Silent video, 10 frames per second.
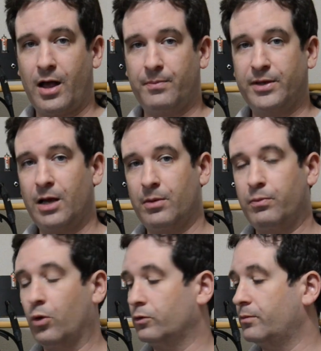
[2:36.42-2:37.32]
become
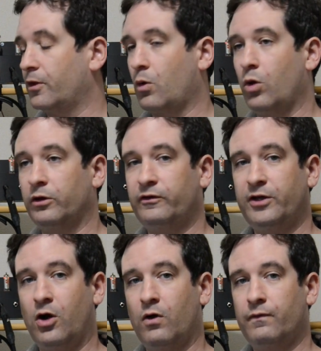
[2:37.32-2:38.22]
important, but the
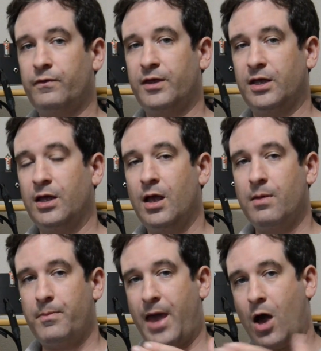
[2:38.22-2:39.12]
quality of the
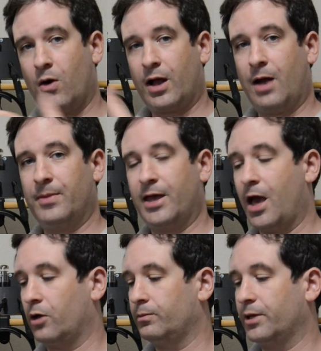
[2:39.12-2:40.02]
power coming
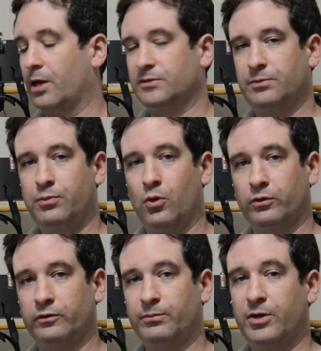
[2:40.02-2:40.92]
out becomes
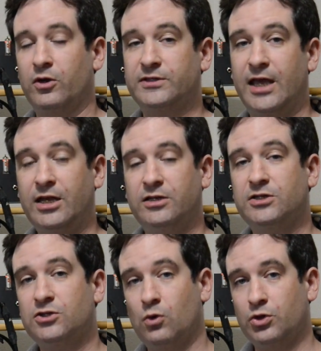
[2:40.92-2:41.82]
important, because any
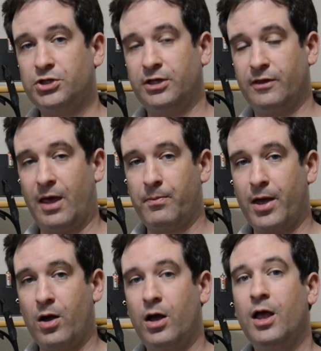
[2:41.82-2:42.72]
distortion in that
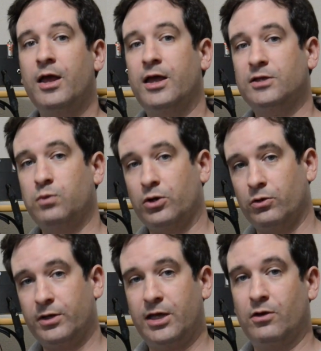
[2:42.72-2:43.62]
power is what
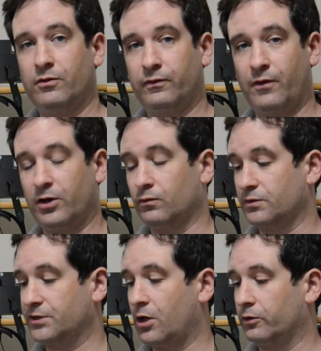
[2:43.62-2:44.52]
you'll hear in the final
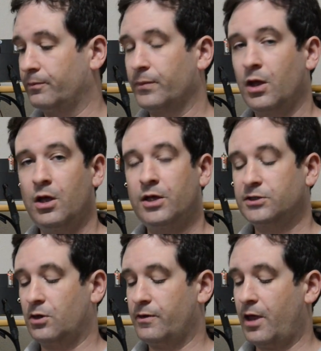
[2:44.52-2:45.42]
result.
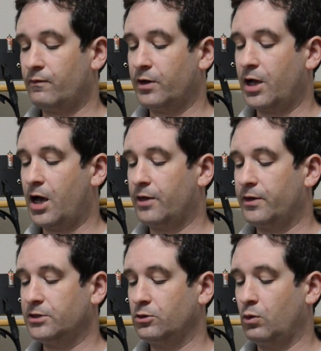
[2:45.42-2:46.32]
So in that regard,
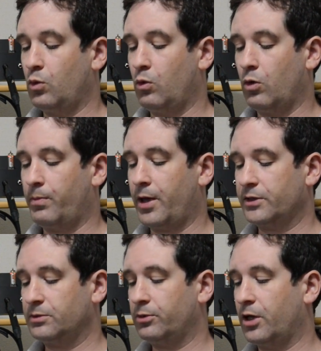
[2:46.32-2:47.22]
these little wall-wart power
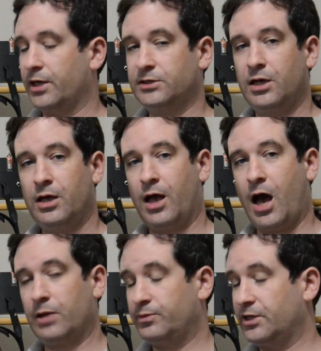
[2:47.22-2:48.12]
supplies
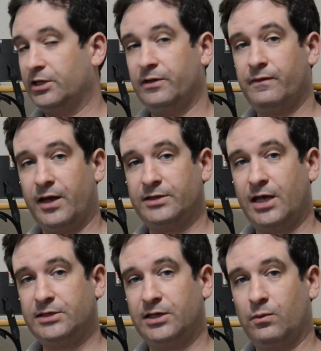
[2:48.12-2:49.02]
aren't particularly
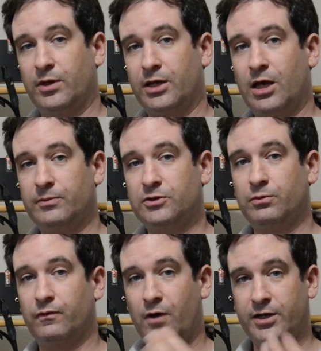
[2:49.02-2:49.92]
fantastic when it comes to
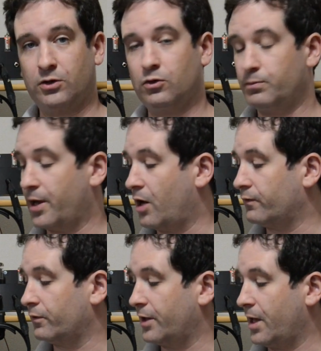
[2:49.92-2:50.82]
providing good power
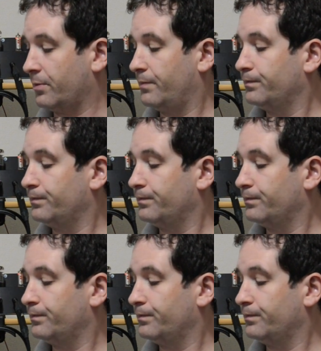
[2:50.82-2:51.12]
for an amp.